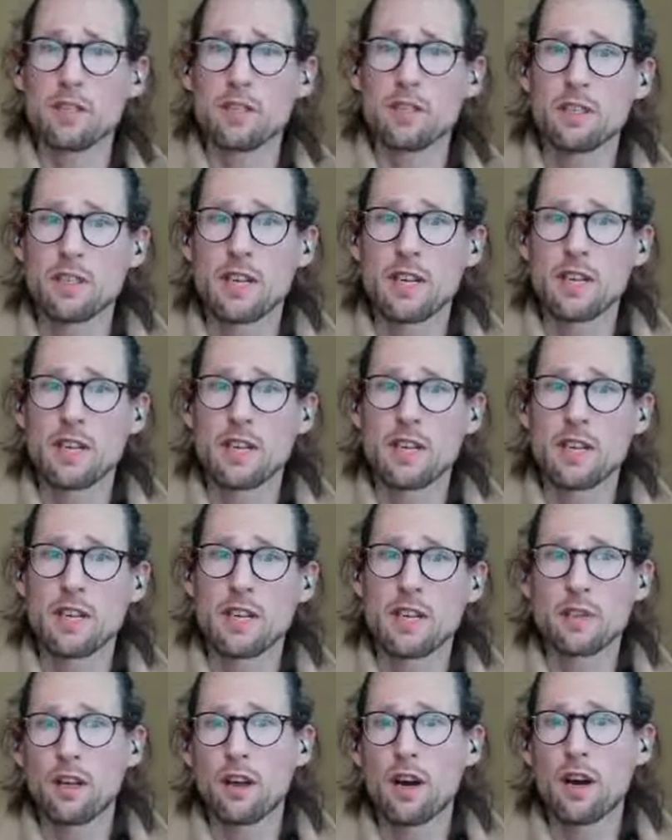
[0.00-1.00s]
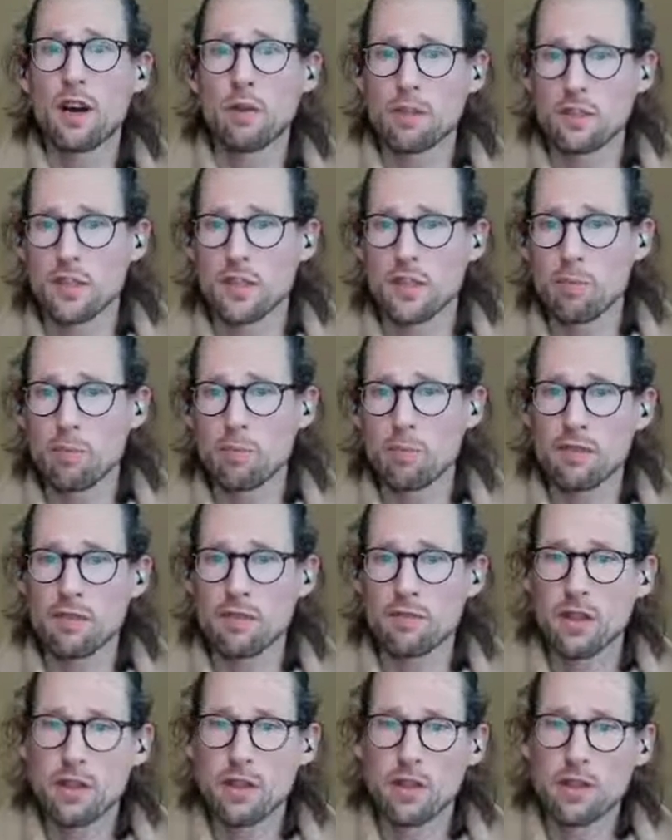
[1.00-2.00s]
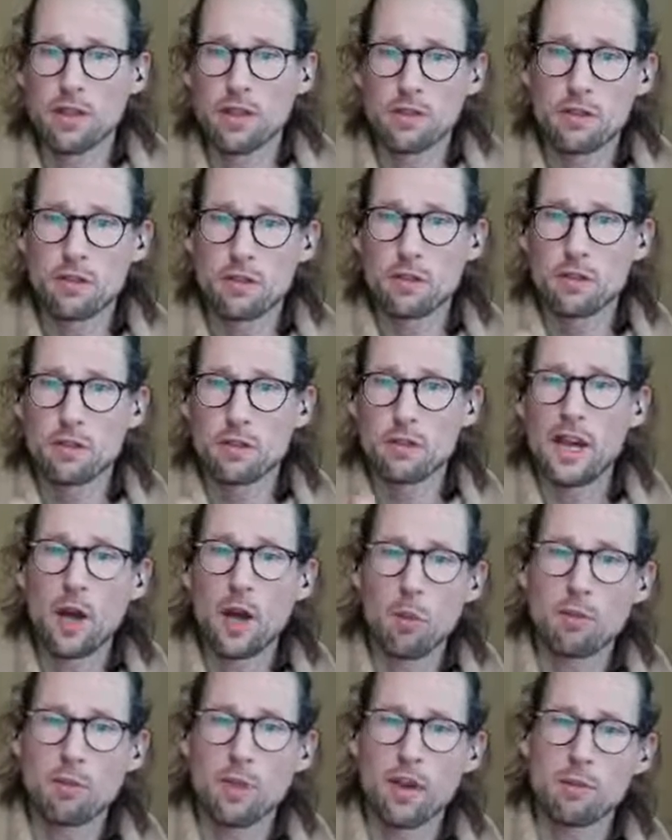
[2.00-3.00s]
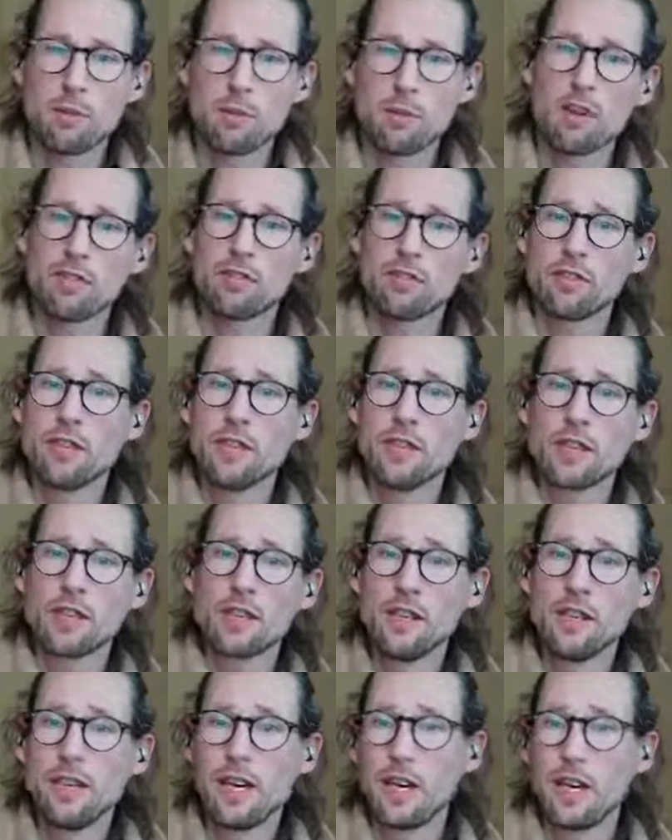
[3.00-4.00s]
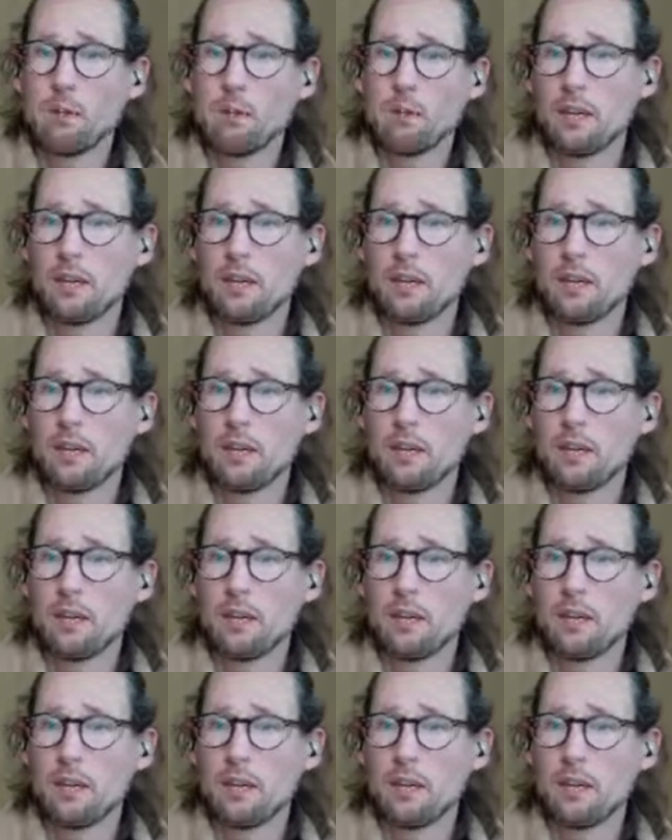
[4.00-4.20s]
put them in a state where they are receptive to the help that I'm offering.